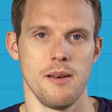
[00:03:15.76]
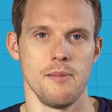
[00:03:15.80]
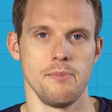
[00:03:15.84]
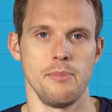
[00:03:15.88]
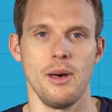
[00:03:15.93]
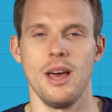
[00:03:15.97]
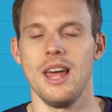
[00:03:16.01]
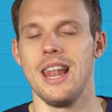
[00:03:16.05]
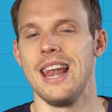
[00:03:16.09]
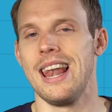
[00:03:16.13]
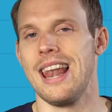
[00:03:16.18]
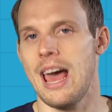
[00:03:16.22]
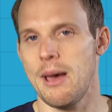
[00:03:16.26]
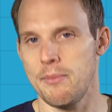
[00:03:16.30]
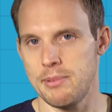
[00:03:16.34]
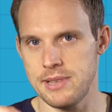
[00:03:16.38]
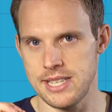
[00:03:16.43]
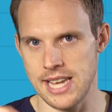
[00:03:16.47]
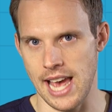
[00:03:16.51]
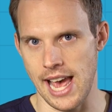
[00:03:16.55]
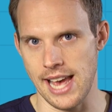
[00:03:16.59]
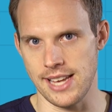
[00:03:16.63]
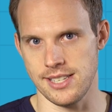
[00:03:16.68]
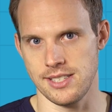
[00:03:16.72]
But lab
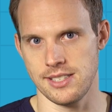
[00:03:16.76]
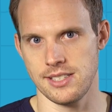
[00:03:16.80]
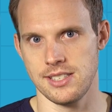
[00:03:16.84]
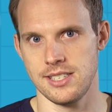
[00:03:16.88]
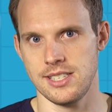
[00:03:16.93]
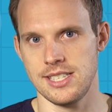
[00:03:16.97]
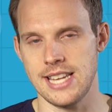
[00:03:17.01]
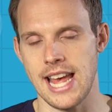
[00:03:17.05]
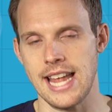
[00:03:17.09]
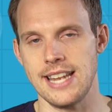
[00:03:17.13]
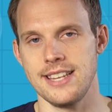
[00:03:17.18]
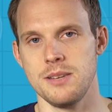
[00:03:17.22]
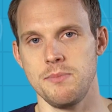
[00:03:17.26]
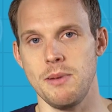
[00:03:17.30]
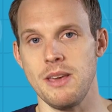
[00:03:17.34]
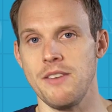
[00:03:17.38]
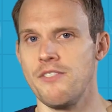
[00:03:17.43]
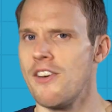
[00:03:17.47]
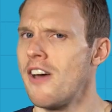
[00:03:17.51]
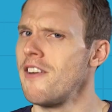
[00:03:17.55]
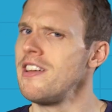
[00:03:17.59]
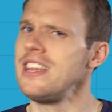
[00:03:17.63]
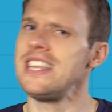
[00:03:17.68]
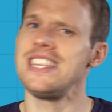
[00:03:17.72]
tests tend to be
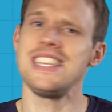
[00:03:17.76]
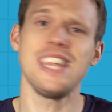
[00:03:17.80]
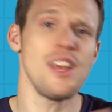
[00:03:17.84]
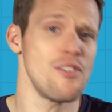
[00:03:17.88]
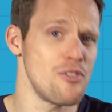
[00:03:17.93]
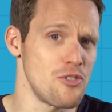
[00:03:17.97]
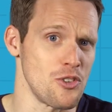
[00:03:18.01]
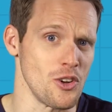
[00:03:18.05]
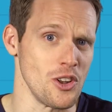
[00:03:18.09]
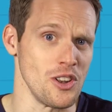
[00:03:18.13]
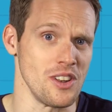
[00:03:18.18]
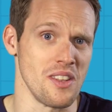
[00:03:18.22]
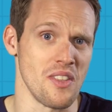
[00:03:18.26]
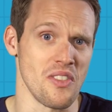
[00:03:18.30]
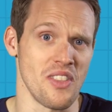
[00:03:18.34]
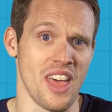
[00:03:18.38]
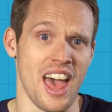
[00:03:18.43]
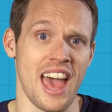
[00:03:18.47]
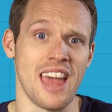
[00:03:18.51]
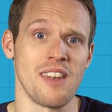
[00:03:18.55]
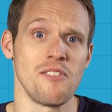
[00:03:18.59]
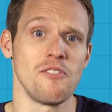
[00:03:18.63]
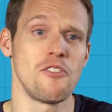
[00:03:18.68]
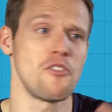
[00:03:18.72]
very different
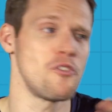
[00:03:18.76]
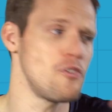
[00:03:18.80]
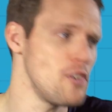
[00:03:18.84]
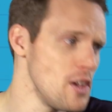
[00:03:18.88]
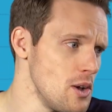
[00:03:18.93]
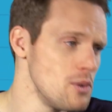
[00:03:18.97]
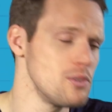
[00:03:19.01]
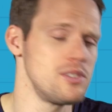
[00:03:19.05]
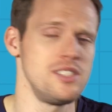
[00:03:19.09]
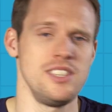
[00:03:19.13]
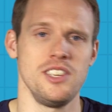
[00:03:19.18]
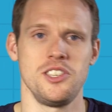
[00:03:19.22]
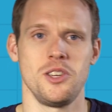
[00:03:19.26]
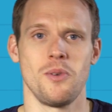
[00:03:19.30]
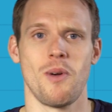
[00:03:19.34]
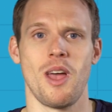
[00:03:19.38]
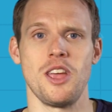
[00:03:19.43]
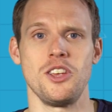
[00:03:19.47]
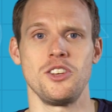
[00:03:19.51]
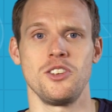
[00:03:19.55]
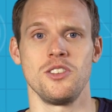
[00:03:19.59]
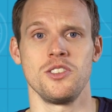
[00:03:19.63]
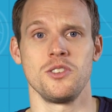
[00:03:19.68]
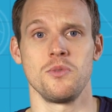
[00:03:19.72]
than field
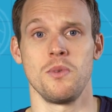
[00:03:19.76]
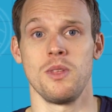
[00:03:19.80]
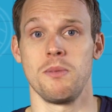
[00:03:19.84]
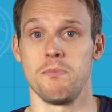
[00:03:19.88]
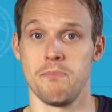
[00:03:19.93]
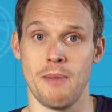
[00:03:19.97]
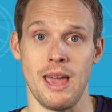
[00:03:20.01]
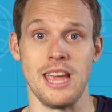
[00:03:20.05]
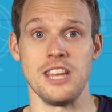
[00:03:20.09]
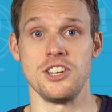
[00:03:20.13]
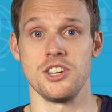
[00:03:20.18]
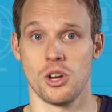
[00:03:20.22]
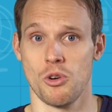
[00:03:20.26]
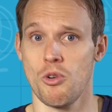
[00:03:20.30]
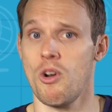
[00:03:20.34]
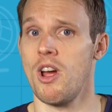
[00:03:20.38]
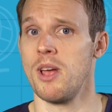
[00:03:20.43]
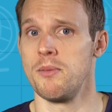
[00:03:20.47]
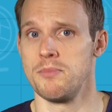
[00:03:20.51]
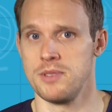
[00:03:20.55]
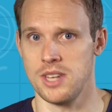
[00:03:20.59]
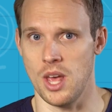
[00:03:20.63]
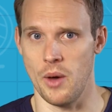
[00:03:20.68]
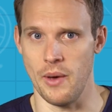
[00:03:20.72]
situations with major
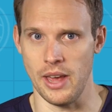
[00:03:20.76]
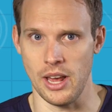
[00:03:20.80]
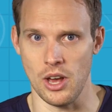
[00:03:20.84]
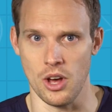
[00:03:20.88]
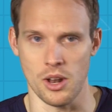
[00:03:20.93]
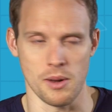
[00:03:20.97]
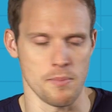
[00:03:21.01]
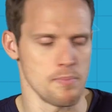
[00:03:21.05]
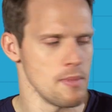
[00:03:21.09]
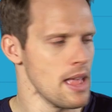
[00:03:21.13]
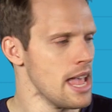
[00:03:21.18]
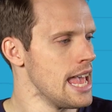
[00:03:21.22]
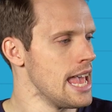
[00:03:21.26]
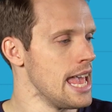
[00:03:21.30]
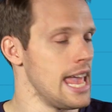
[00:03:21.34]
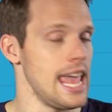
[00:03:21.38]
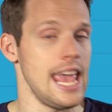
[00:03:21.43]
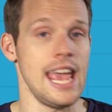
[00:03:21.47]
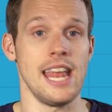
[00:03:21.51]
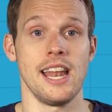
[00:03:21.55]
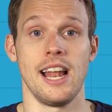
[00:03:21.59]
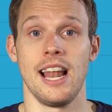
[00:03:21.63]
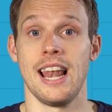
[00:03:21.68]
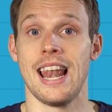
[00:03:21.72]
crimes going on.
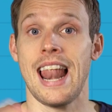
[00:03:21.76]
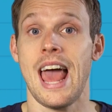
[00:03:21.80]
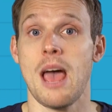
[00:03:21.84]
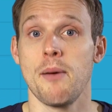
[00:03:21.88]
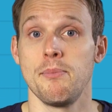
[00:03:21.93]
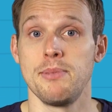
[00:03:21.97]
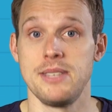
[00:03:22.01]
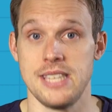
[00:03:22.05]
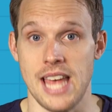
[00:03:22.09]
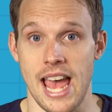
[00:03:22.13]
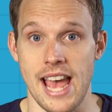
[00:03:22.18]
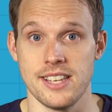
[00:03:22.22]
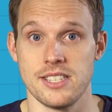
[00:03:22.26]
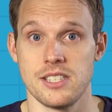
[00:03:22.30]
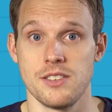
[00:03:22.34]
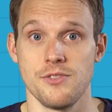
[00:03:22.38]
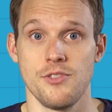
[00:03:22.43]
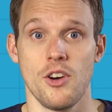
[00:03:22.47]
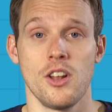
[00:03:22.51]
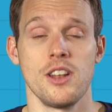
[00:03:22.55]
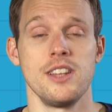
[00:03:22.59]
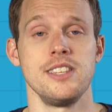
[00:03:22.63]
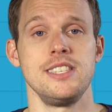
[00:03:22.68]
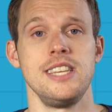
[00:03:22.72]
In a lab test,
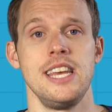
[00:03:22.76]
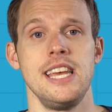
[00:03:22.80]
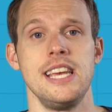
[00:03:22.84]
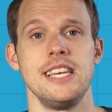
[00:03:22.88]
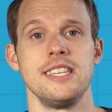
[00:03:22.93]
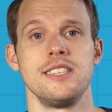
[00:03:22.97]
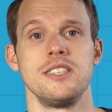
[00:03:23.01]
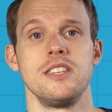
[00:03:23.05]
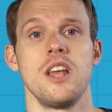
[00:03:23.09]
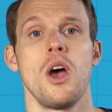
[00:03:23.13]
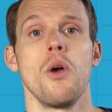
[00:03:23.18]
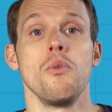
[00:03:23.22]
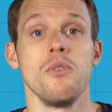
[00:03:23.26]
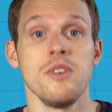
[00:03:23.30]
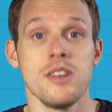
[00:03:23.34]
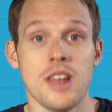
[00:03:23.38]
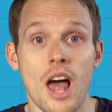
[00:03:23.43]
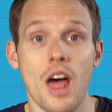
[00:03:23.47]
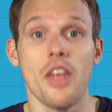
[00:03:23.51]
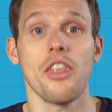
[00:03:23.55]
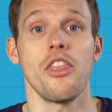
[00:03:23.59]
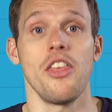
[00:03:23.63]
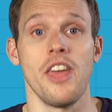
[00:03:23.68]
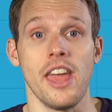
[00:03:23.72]
volunteers know
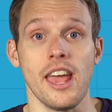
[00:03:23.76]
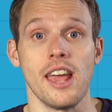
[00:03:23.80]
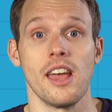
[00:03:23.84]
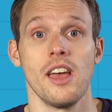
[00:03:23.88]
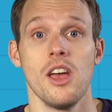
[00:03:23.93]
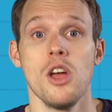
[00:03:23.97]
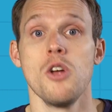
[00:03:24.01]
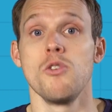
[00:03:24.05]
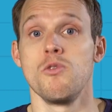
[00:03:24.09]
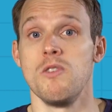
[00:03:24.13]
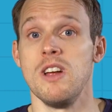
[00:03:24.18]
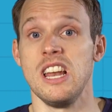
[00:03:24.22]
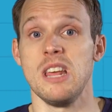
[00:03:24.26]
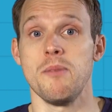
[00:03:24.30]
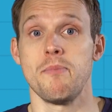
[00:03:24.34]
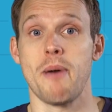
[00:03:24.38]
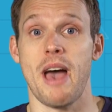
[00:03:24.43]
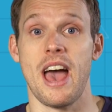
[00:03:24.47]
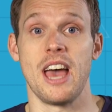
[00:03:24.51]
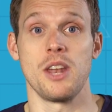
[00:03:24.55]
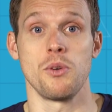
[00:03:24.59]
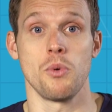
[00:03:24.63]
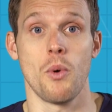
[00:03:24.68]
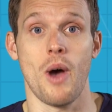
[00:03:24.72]
nothing really
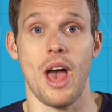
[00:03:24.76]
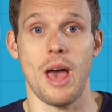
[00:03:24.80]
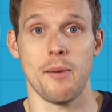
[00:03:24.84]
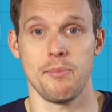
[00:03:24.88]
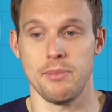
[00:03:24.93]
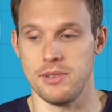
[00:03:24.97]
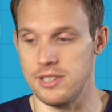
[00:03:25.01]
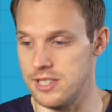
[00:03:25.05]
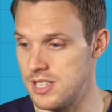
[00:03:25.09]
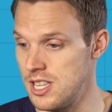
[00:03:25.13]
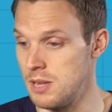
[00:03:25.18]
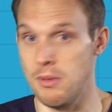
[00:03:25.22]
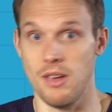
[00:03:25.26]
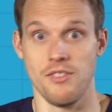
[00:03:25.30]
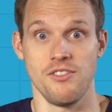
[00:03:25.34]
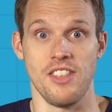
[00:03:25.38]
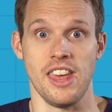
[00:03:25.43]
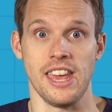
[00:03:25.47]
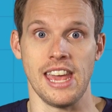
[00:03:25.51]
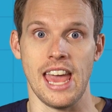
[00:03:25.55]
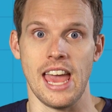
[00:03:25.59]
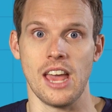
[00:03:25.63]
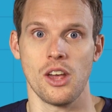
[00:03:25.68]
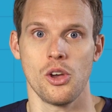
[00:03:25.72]
bad will happen to them if
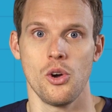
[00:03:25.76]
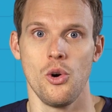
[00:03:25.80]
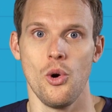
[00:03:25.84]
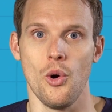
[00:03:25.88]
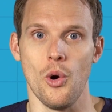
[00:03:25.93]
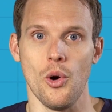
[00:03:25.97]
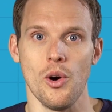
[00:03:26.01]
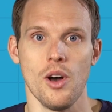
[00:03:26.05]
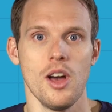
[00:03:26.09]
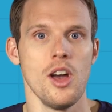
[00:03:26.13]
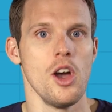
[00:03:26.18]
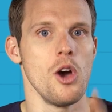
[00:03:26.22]
they get caught,